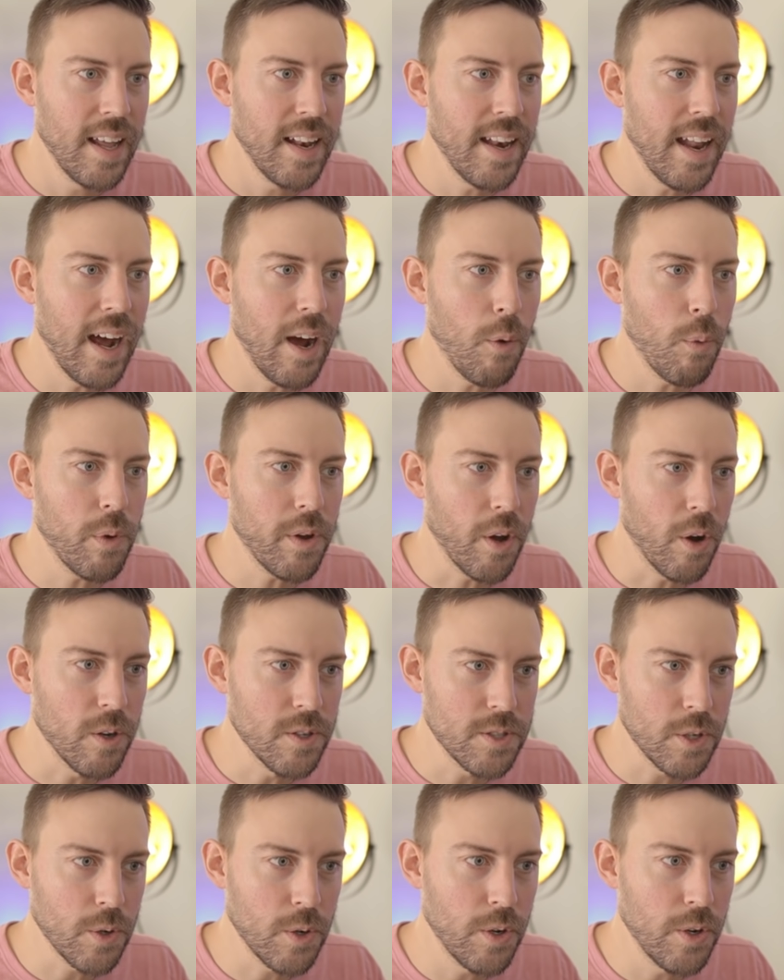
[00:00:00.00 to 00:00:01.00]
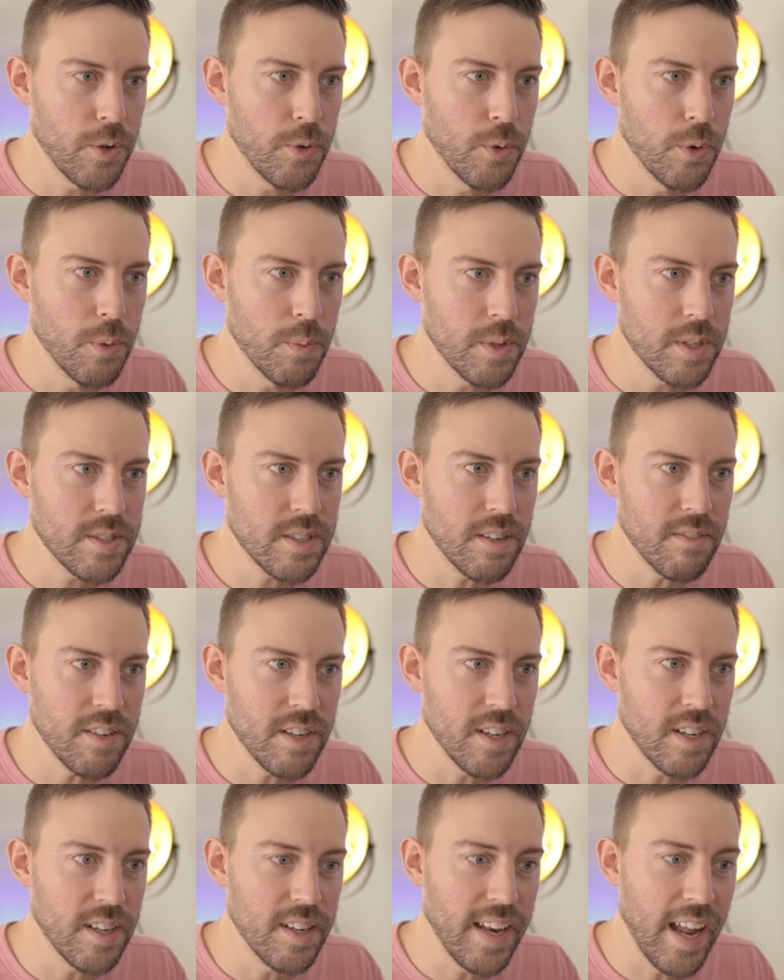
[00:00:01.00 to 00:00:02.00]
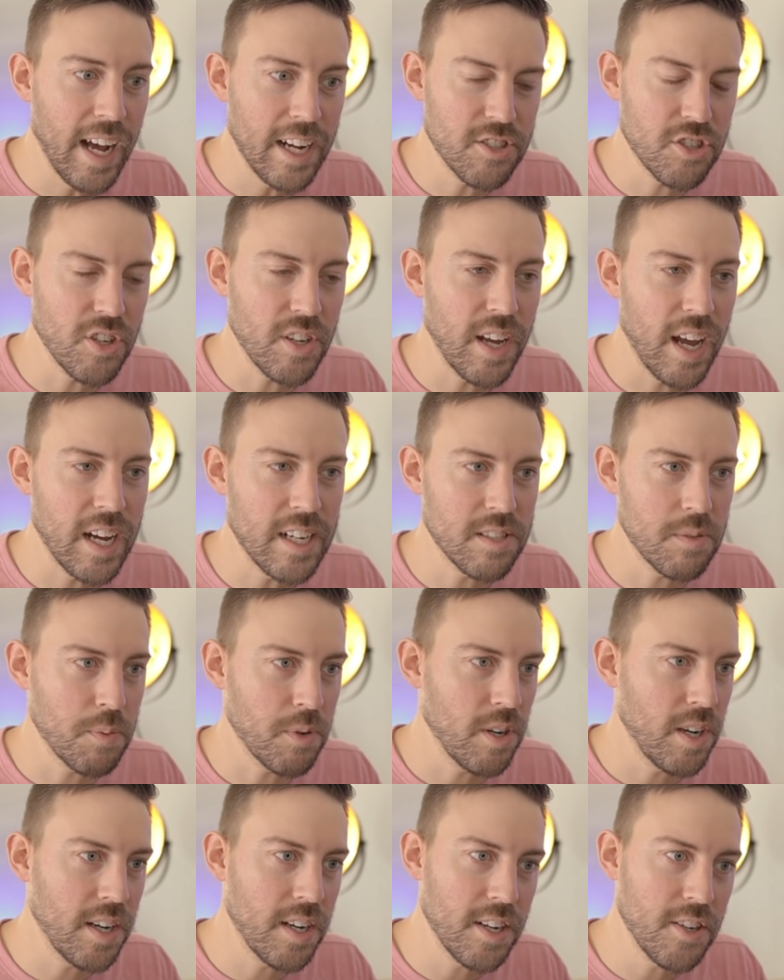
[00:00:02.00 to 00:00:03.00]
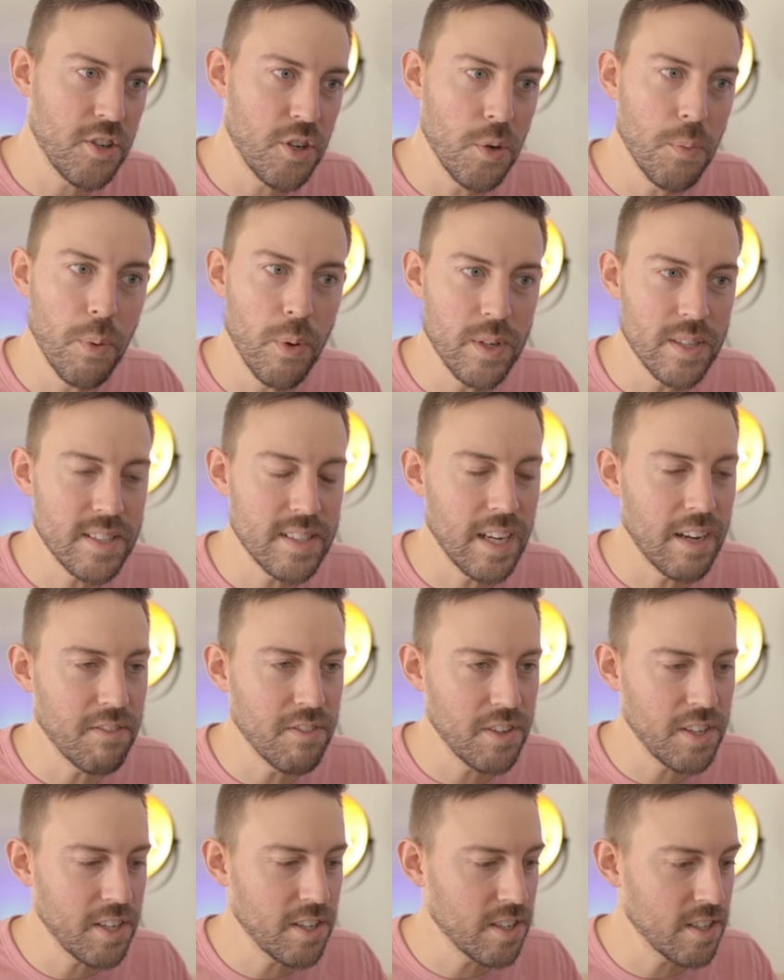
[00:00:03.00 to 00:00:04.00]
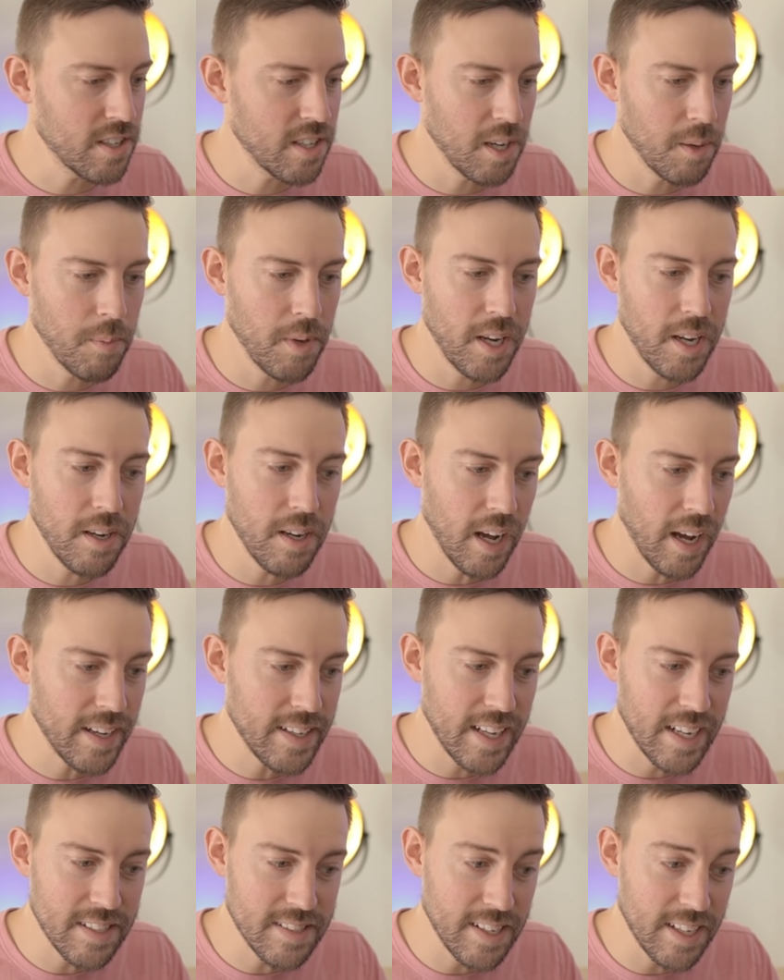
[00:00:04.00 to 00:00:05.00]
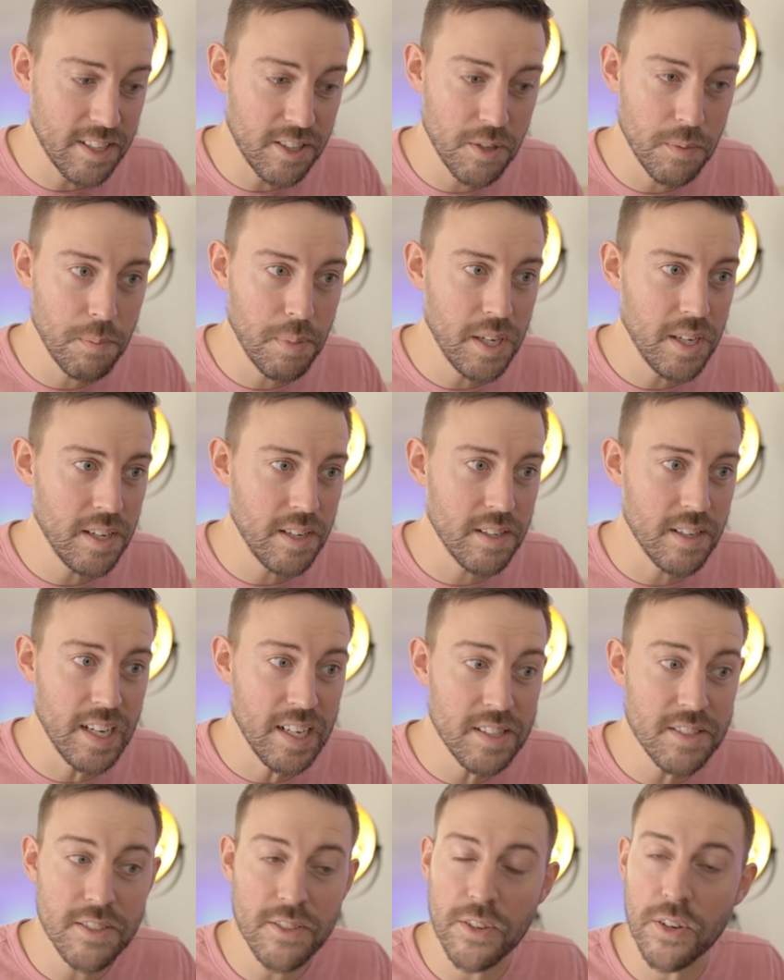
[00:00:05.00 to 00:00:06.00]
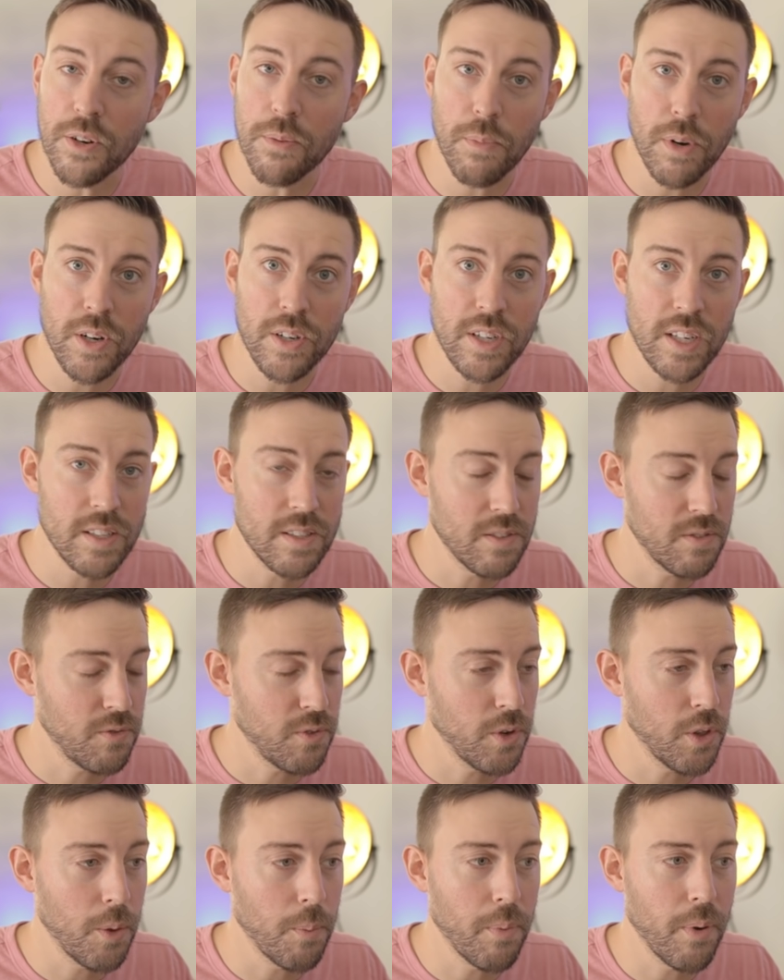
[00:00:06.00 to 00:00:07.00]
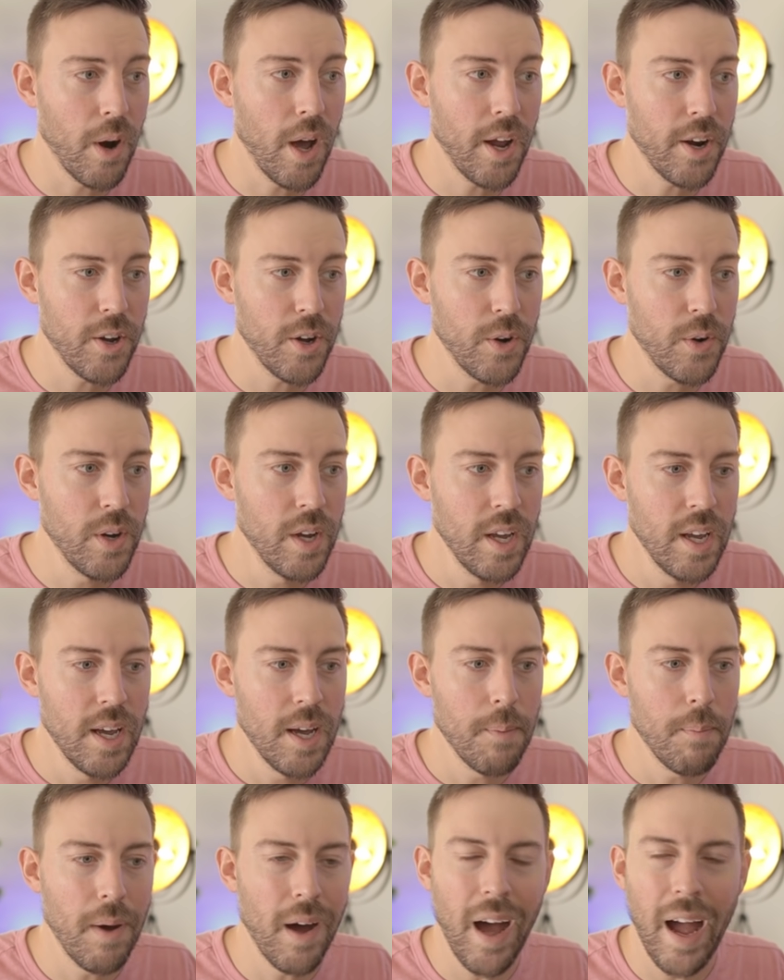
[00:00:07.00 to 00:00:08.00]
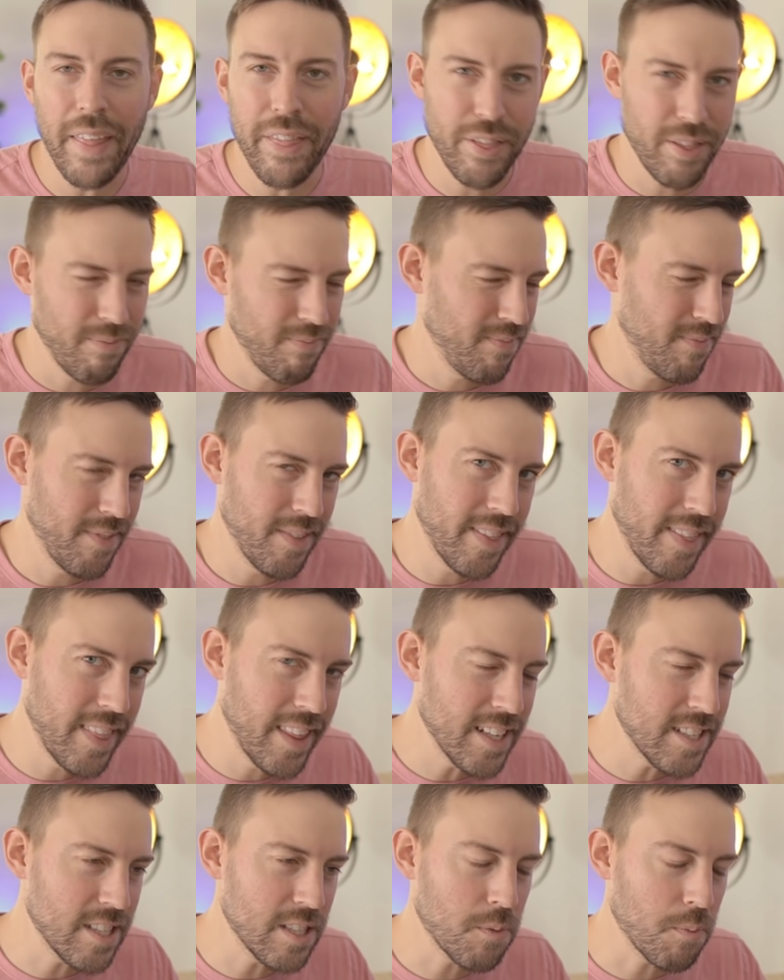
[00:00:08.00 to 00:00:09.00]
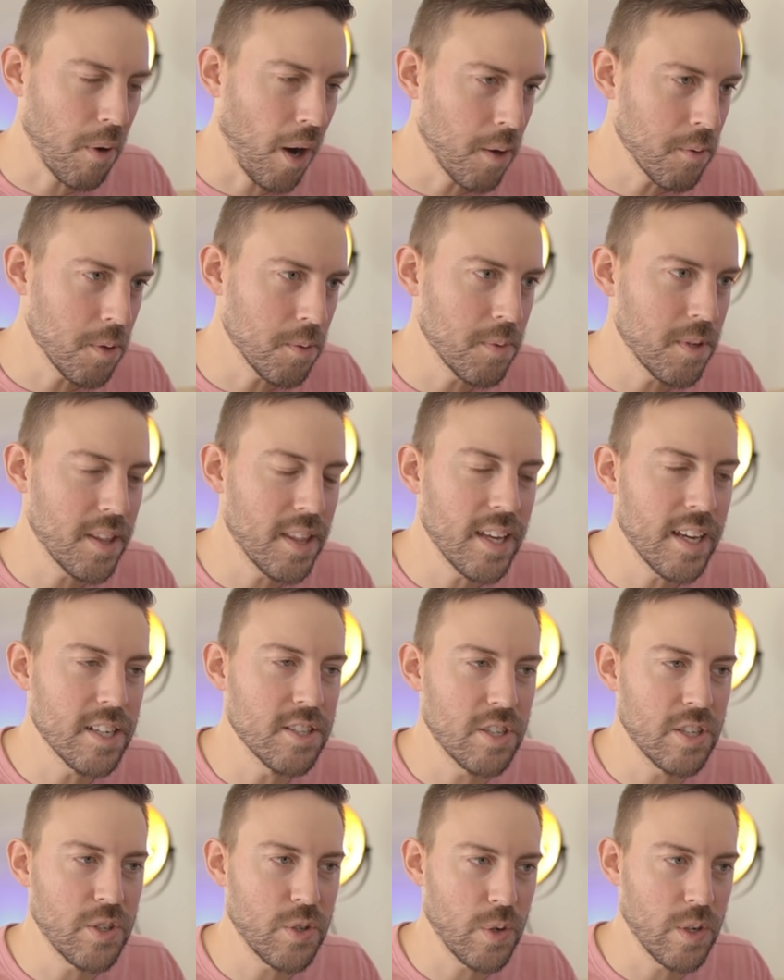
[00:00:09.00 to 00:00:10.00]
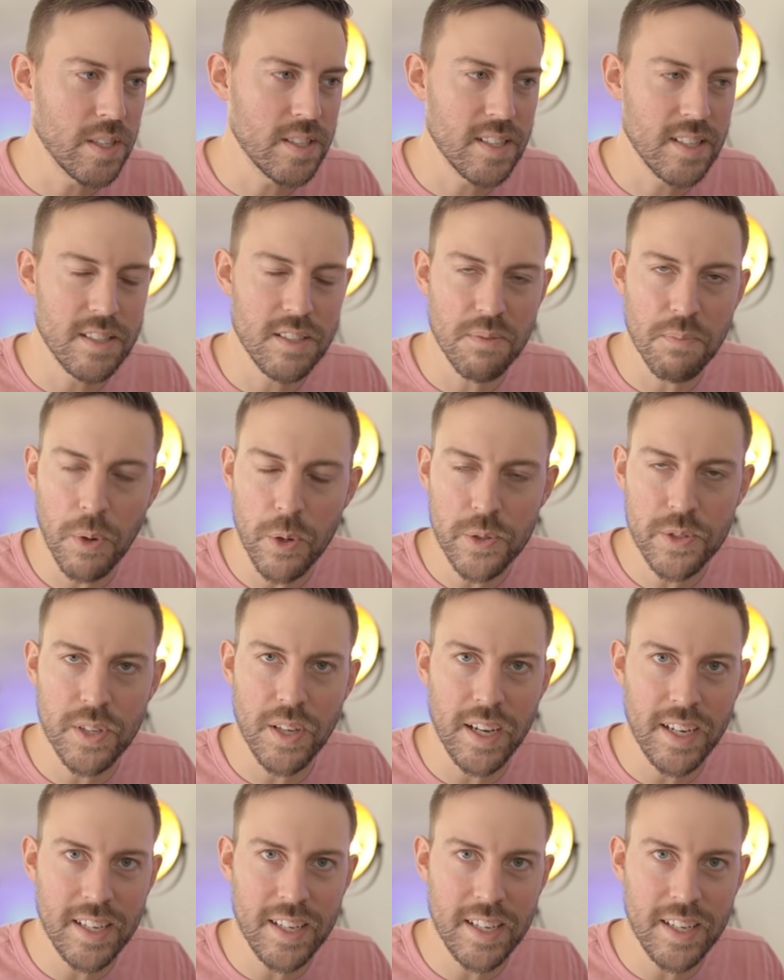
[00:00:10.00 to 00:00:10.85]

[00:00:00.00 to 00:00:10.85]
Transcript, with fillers: Now, we also heard rumors of a naturally aspirated 2.7 liter coming in. I guess that could be in certain markets for the Prado, but I this is probably the engine choice that's most